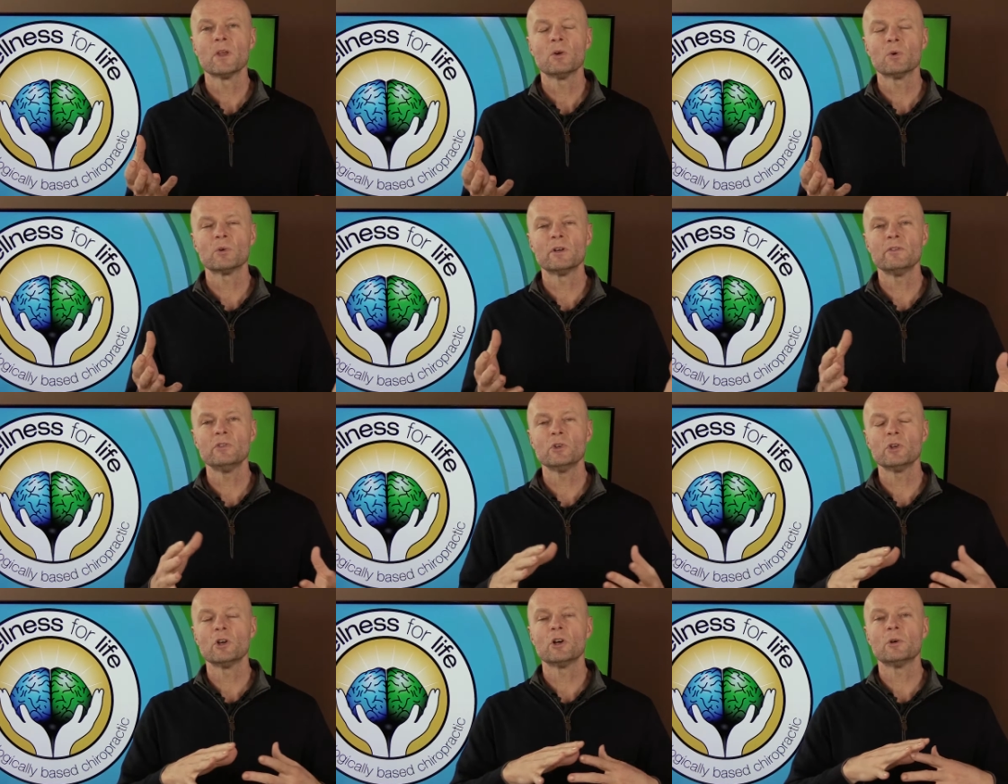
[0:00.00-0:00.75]
or if
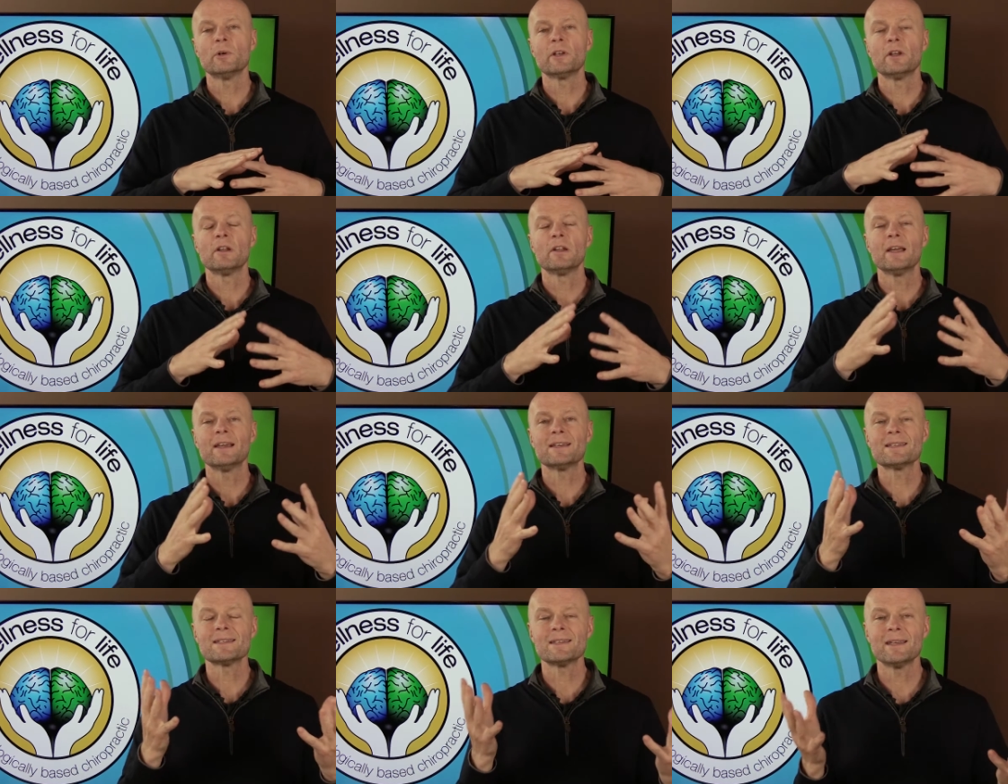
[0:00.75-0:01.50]
you go on an
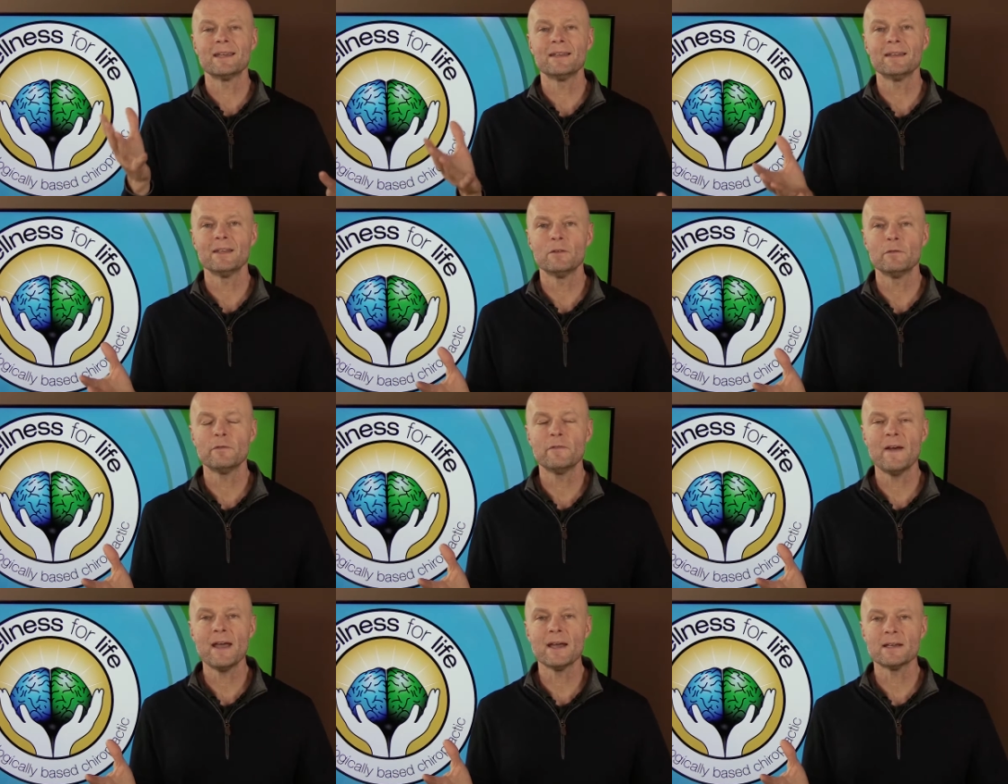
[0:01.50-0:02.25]
extended
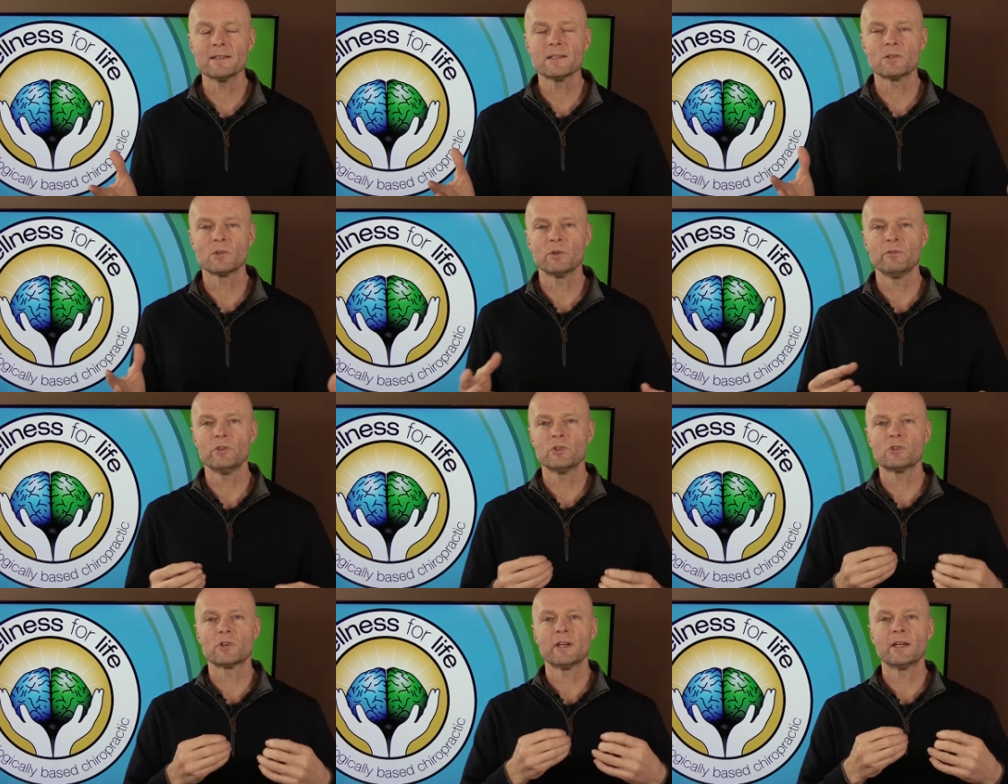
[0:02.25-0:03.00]
fast, or if
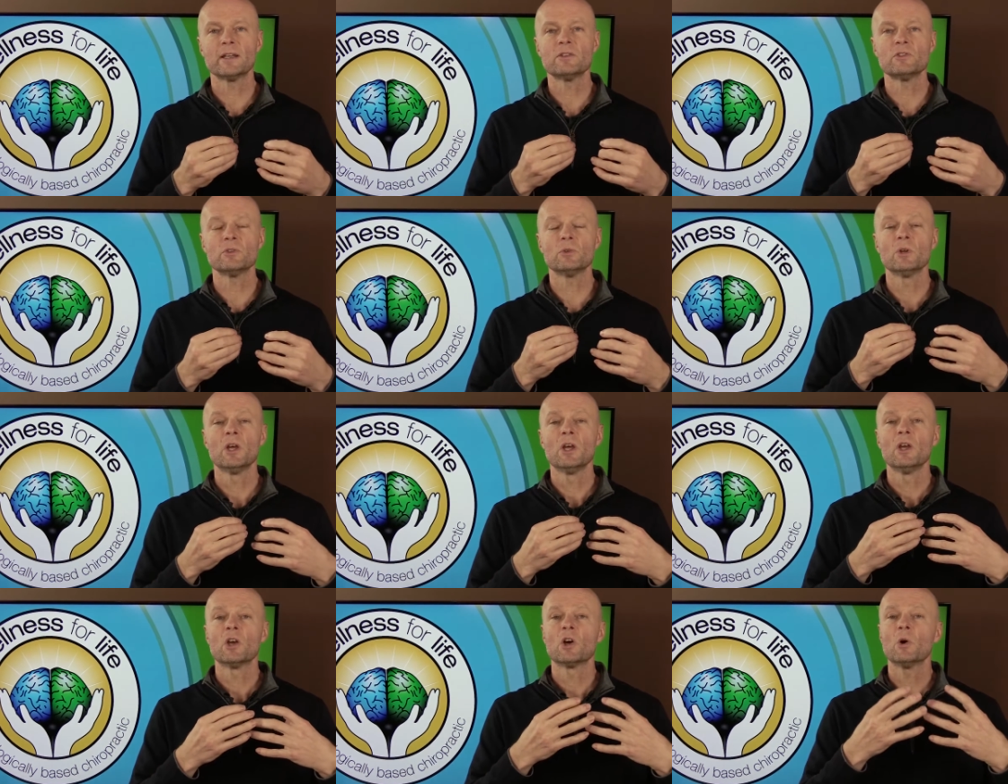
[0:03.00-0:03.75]
you're trying to
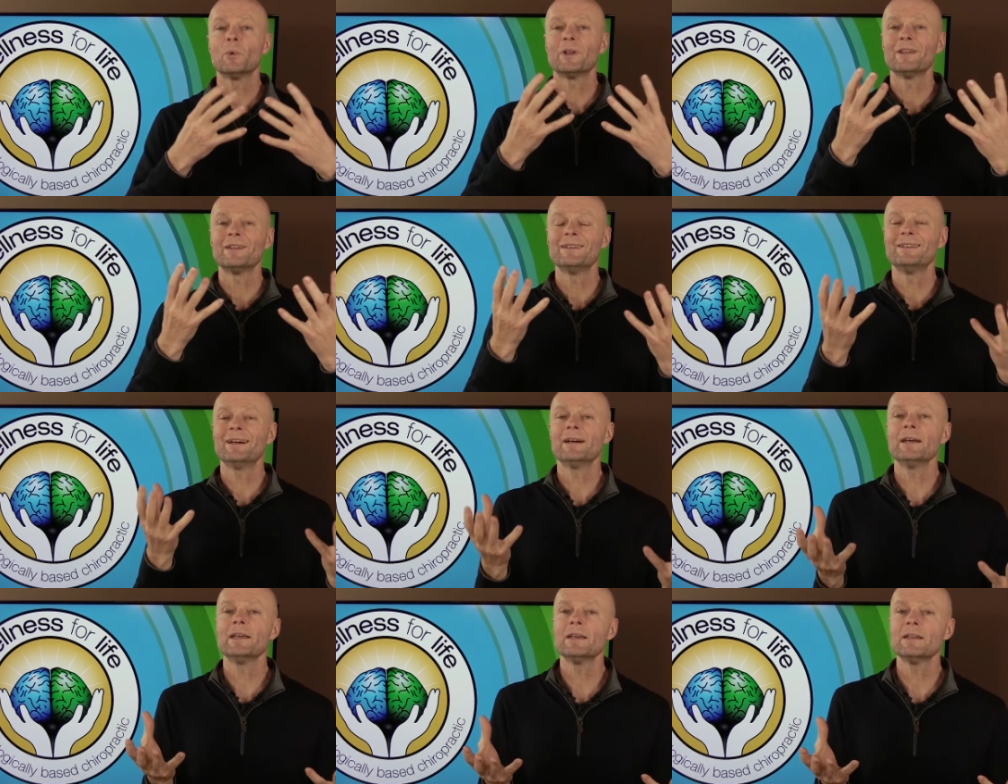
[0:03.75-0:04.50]
go on a
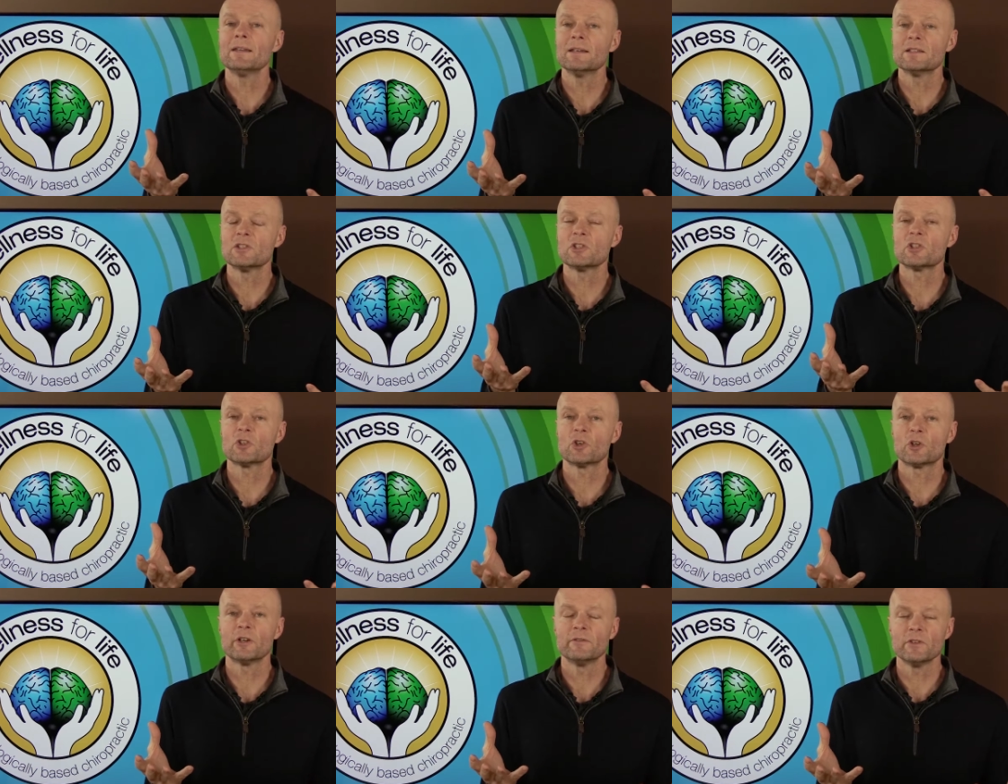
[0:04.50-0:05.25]
diet and
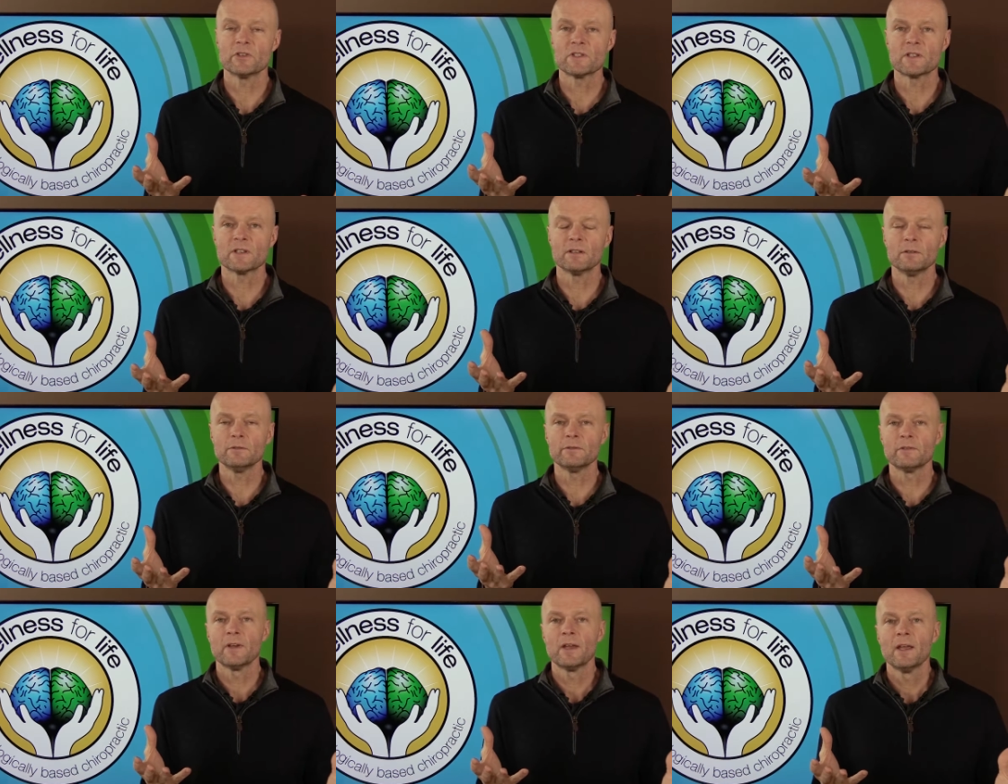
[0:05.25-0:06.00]
starve
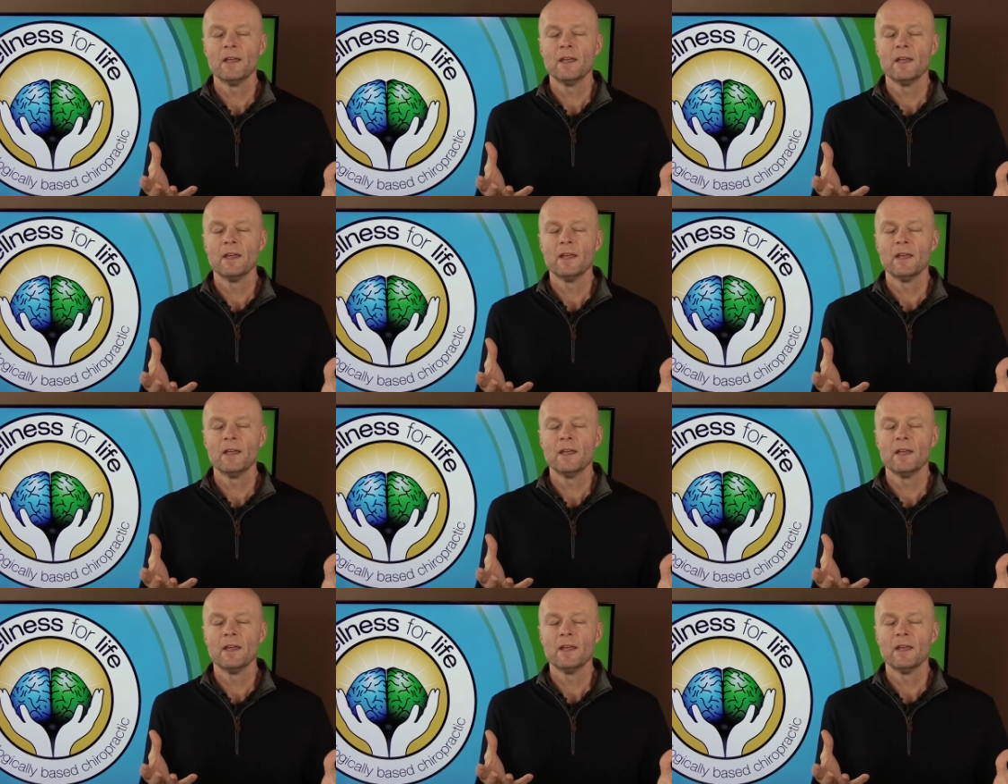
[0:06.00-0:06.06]
yourself,